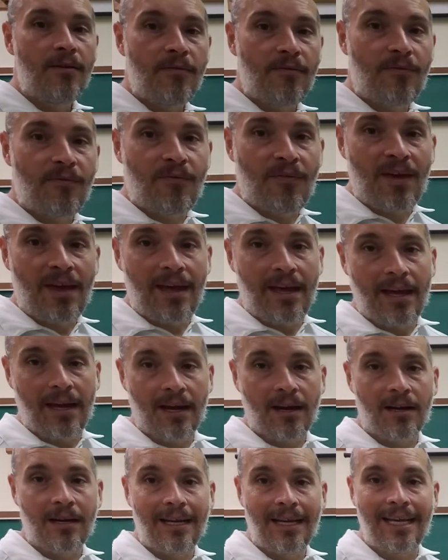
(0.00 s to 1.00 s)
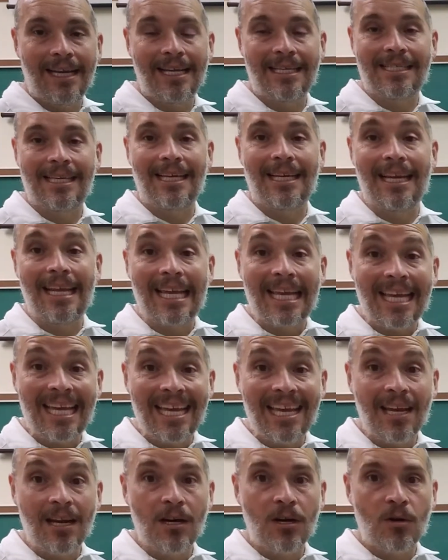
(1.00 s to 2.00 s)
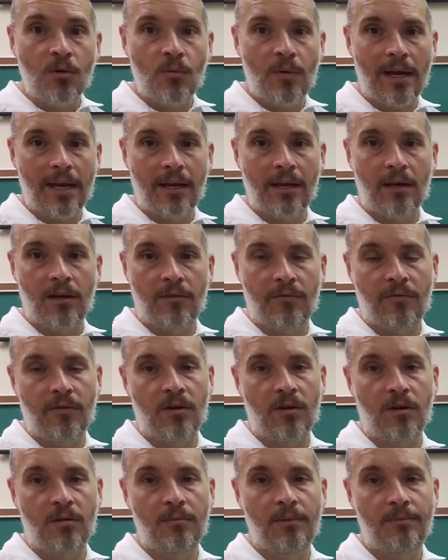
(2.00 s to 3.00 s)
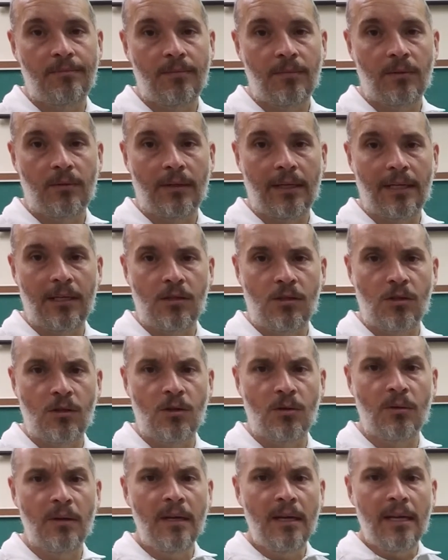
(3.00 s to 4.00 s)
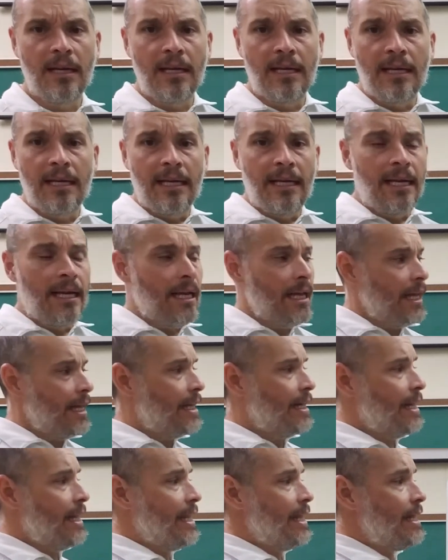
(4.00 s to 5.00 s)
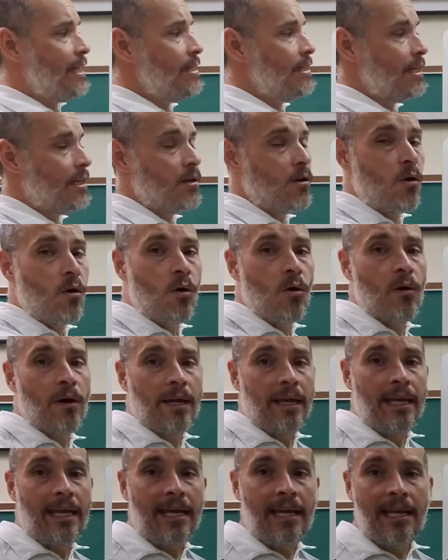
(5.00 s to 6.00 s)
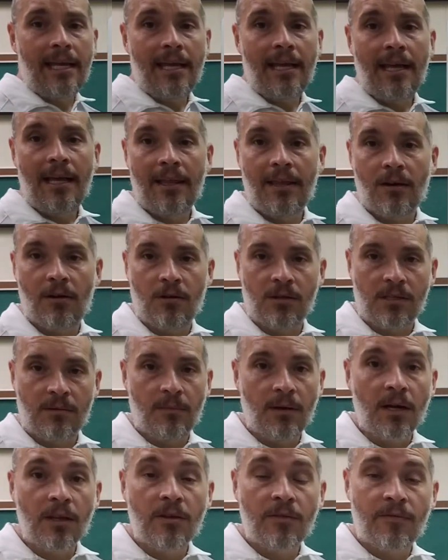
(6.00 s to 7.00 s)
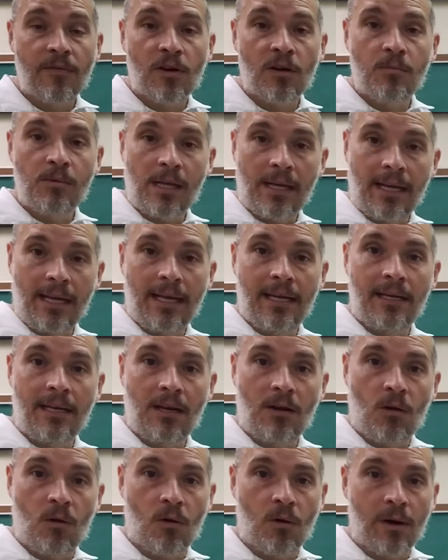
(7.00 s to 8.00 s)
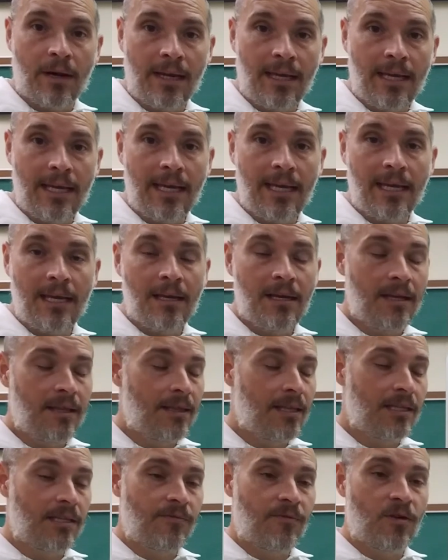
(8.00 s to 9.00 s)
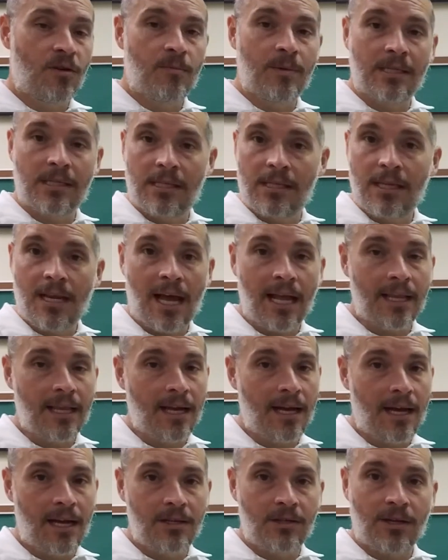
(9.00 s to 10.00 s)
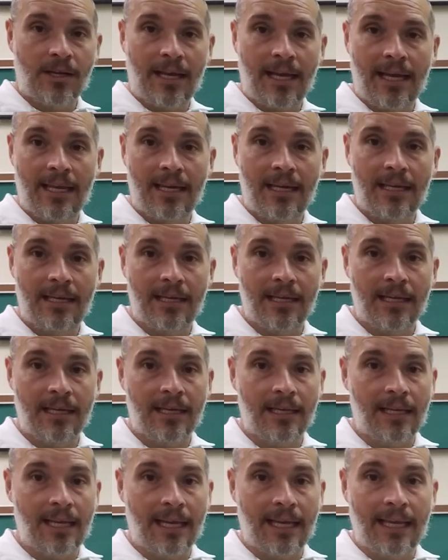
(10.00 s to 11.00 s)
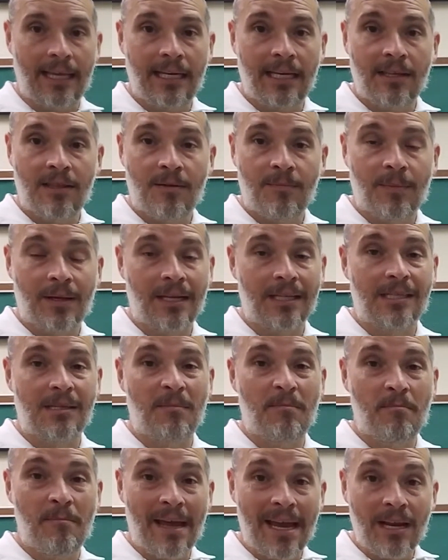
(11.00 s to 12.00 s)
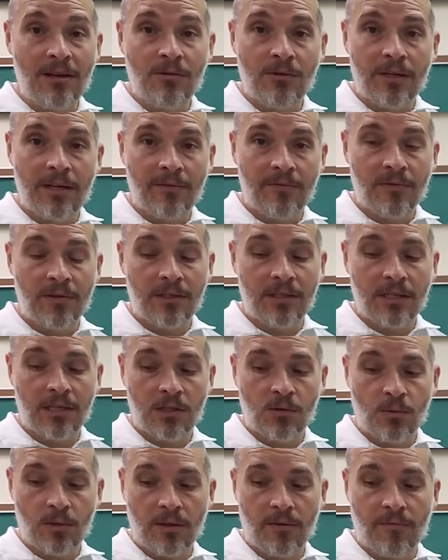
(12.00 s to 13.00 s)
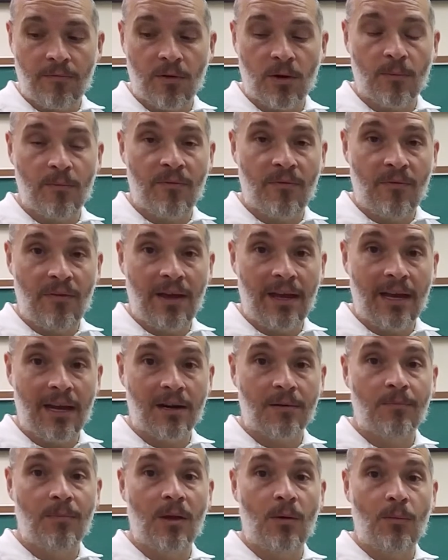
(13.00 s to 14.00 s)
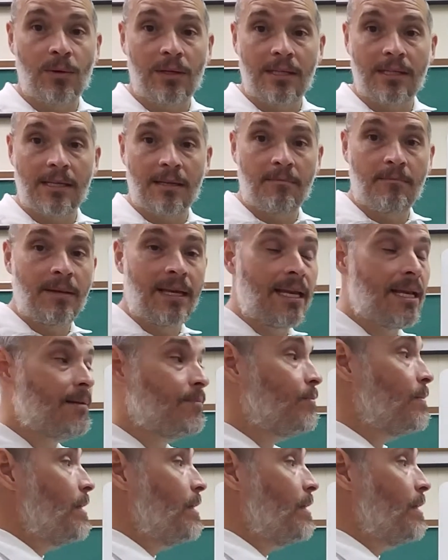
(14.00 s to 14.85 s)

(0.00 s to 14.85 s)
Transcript: Faire is an irregular verb. Okay, so it ends in RE. There are some other verbs that end in RE. This verb is not conjugated like any of them. They got some major differences with the verb faire. And what does it mean?